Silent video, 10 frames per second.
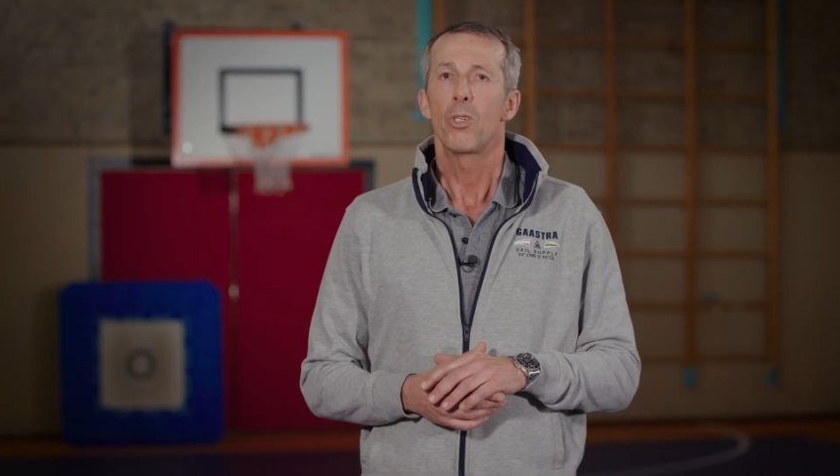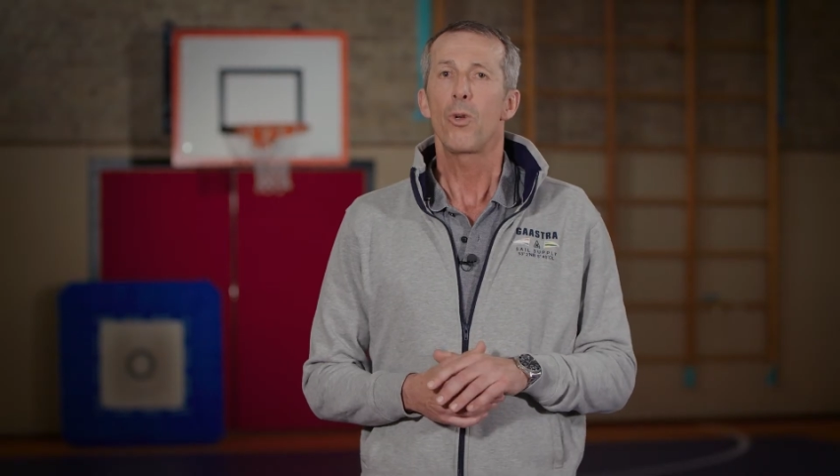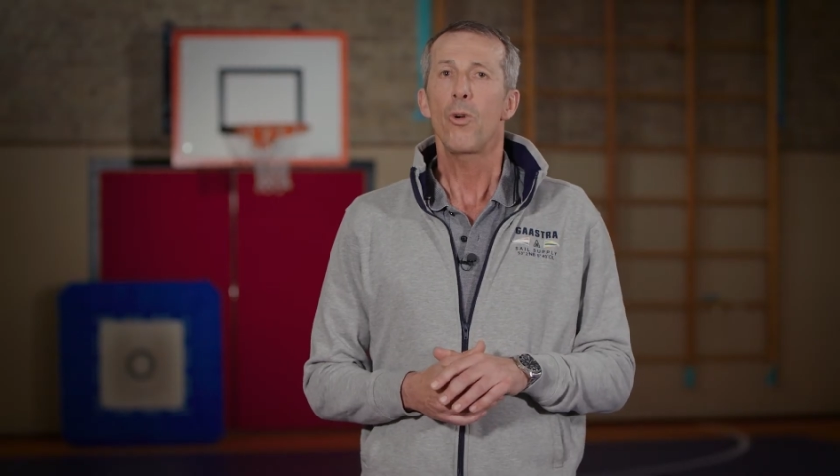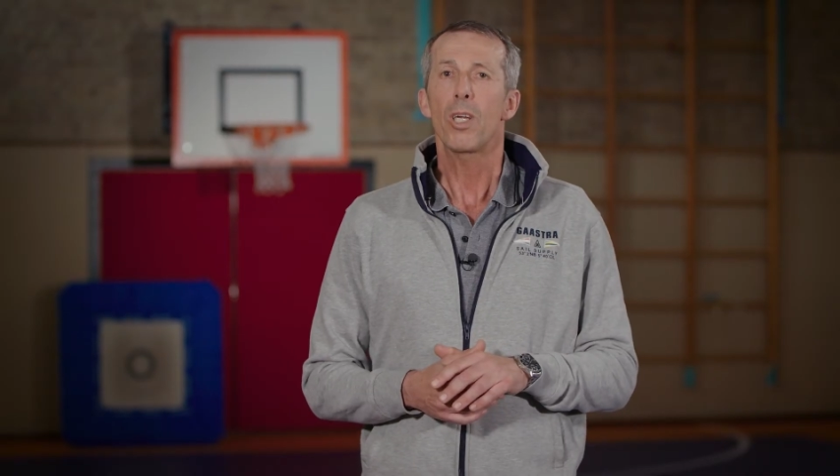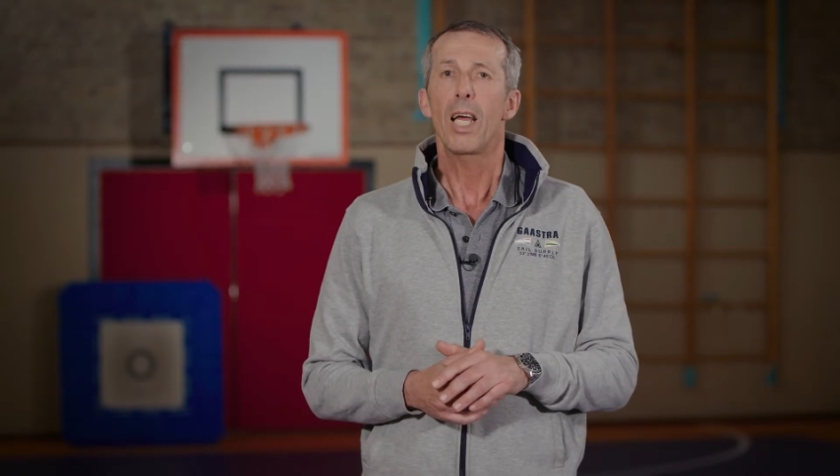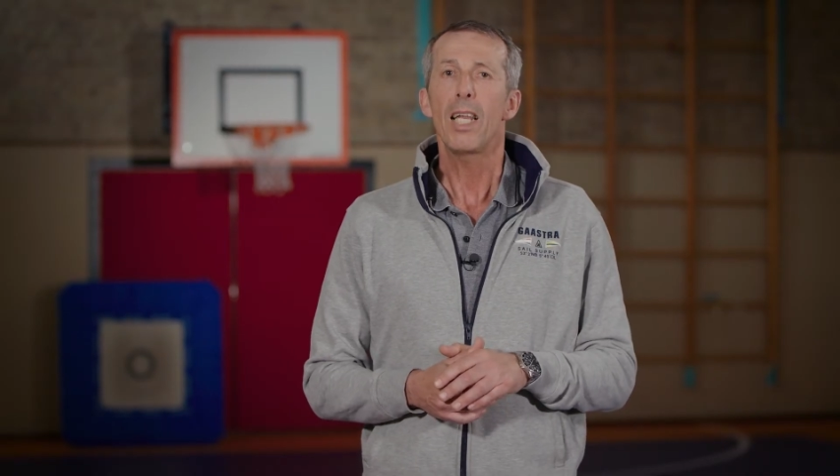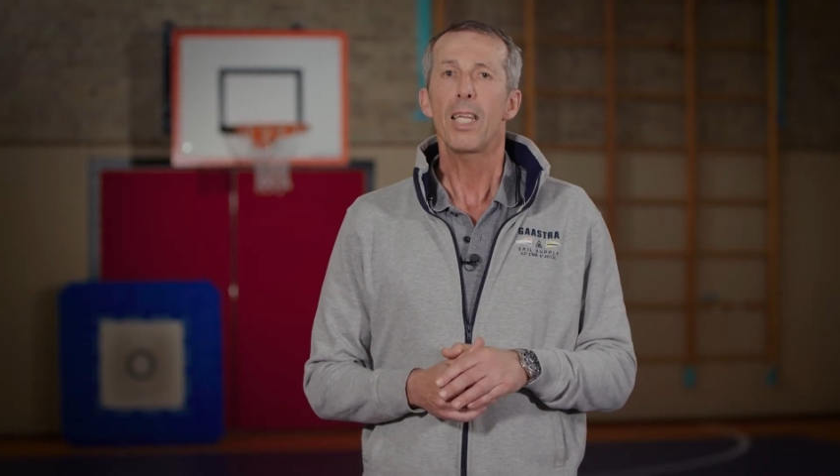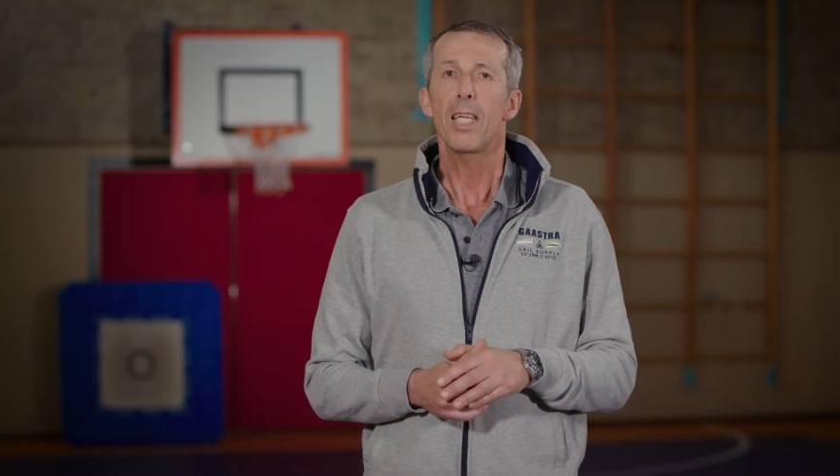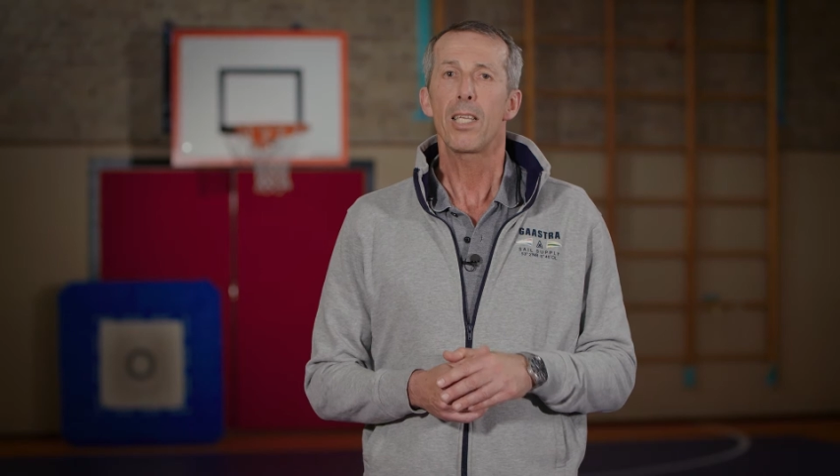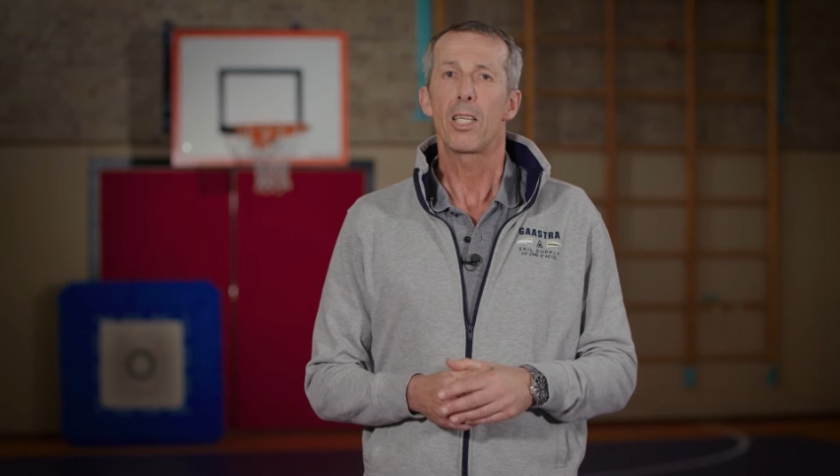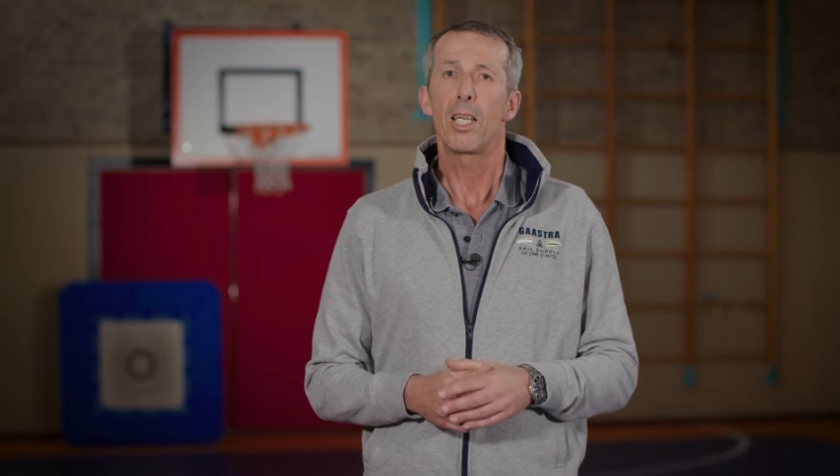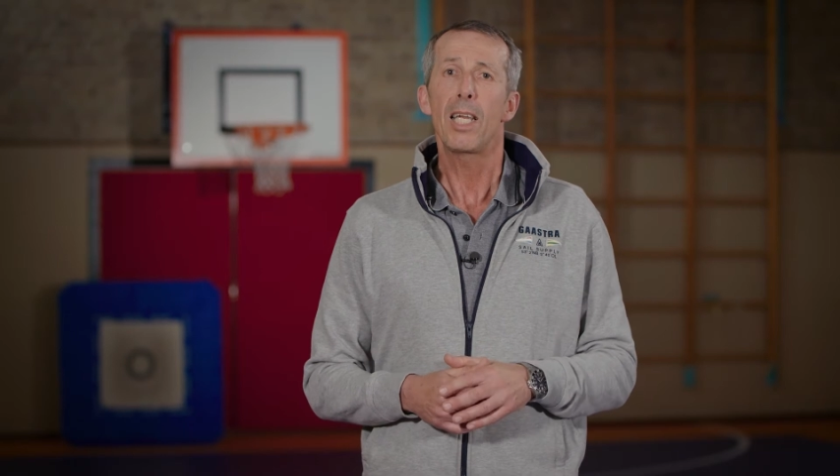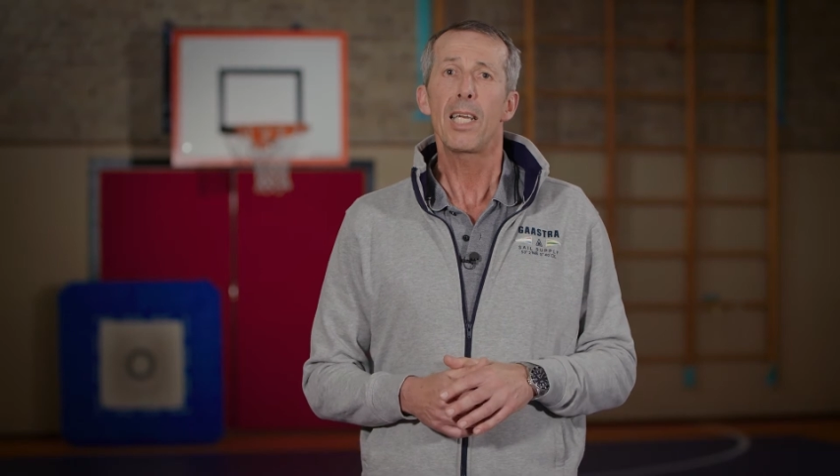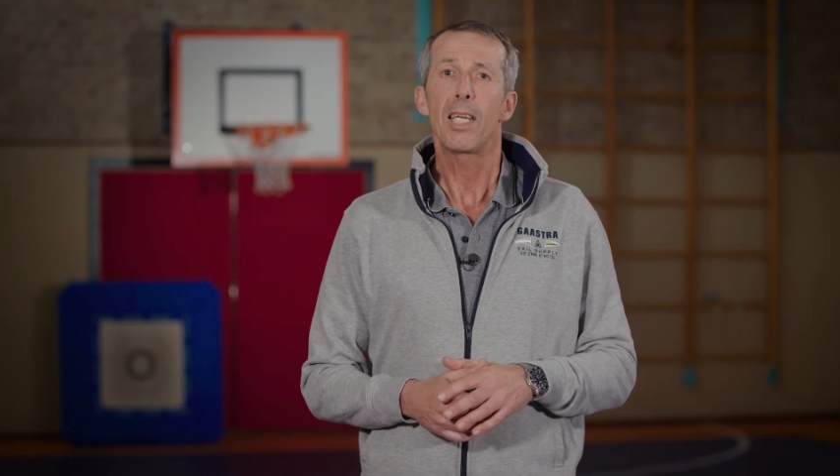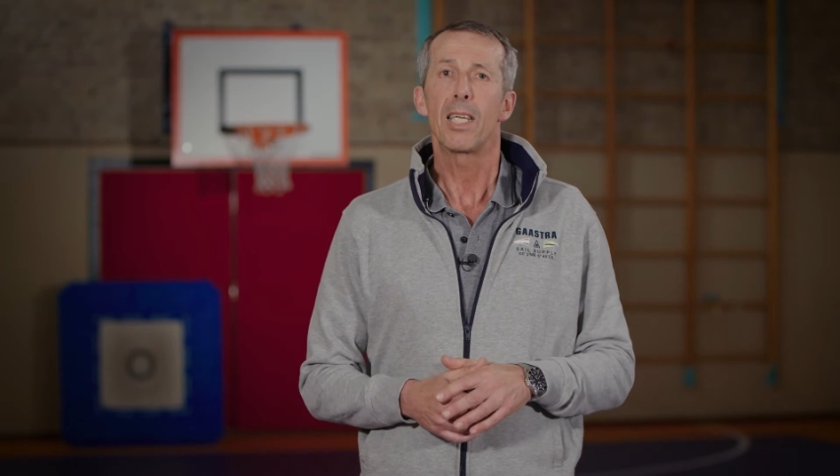Make sure the students